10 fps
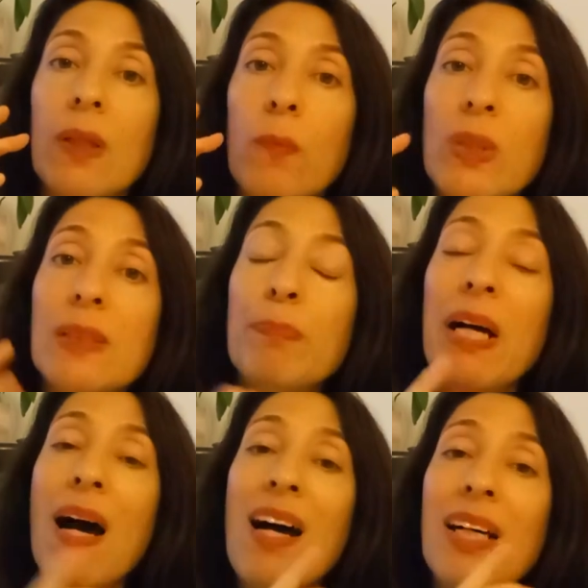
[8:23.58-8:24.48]
what's
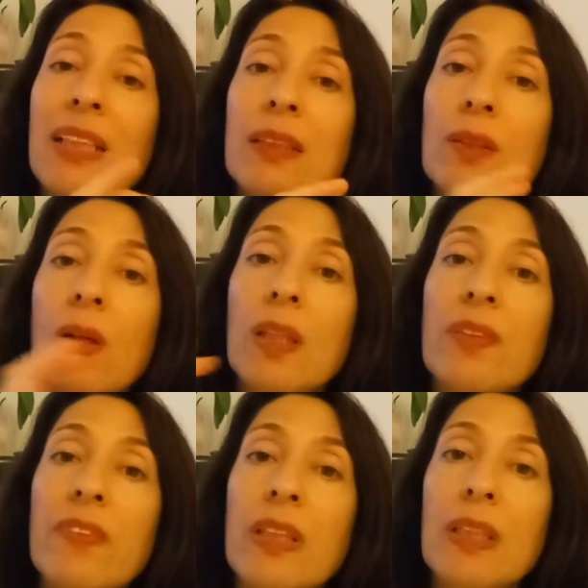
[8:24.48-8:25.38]
behind all
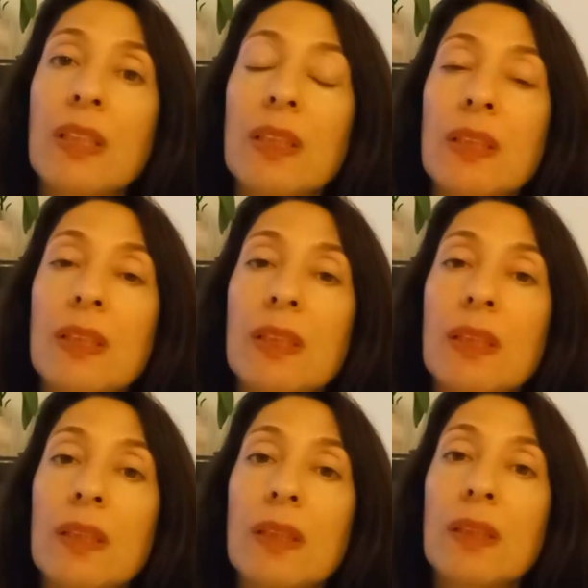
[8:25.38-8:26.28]
of these
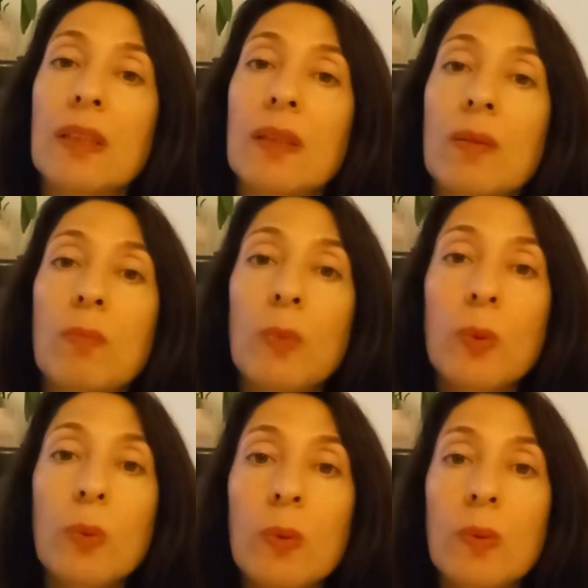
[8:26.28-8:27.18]

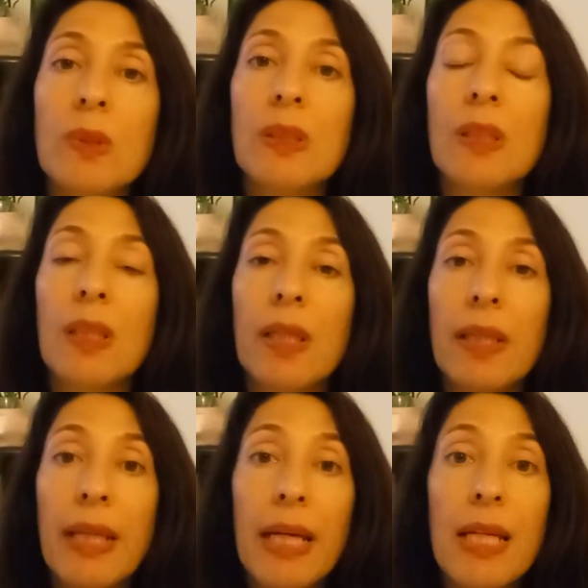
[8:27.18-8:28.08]
moods,
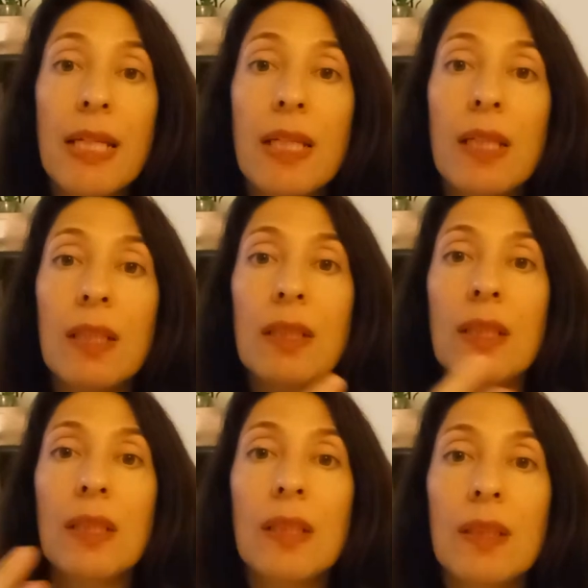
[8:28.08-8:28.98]
then
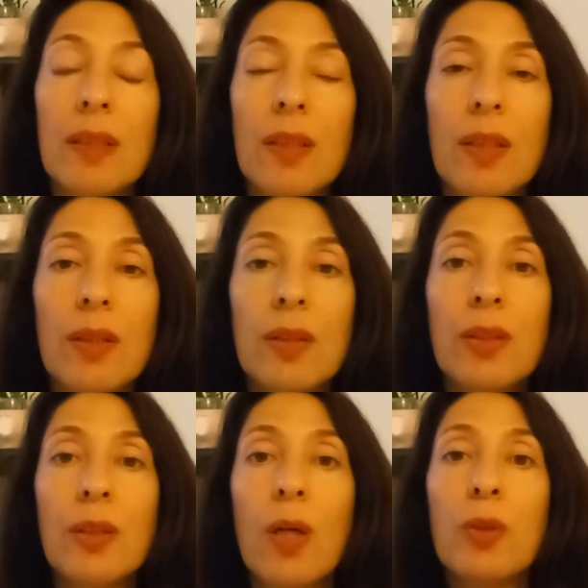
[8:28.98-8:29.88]

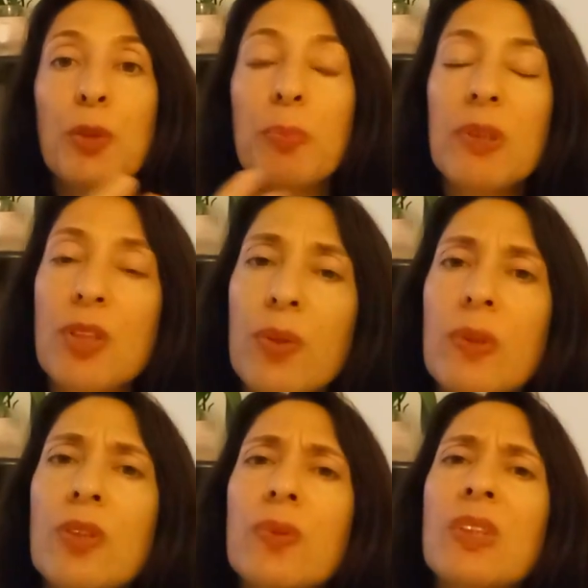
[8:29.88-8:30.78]
you put two
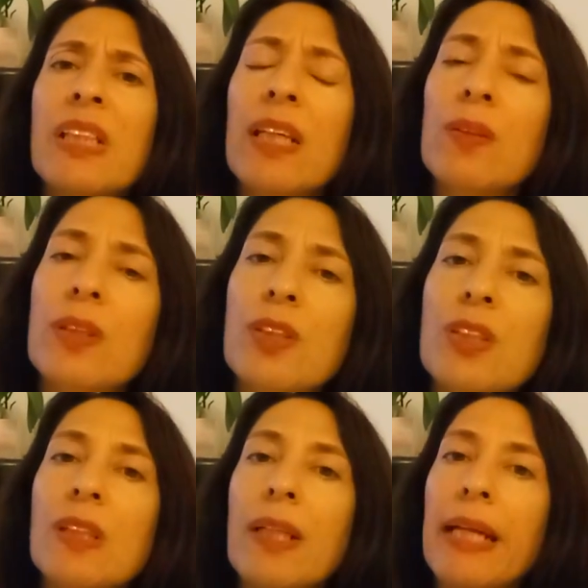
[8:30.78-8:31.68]
and two together and you
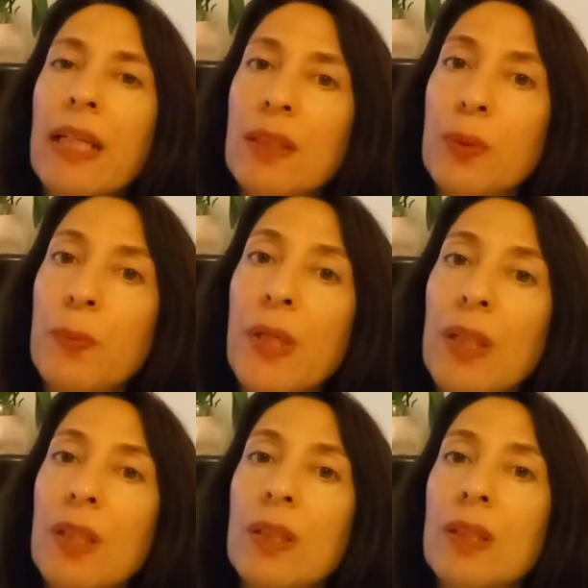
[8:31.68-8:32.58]
start getting to work.